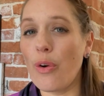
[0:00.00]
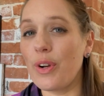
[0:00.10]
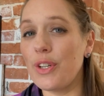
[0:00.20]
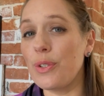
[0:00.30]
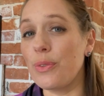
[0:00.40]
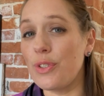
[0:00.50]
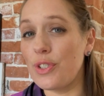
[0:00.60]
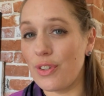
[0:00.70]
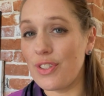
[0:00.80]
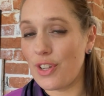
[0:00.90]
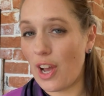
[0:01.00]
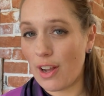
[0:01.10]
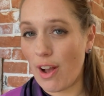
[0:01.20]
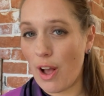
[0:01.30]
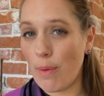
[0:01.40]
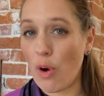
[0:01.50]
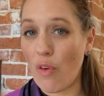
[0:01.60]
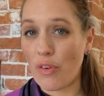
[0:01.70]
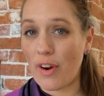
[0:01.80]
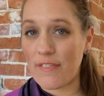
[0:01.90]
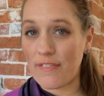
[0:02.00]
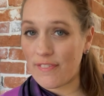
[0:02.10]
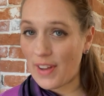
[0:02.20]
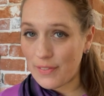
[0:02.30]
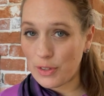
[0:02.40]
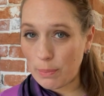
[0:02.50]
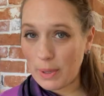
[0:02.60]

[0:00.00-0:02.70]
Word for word: according to insurance.com, over a five year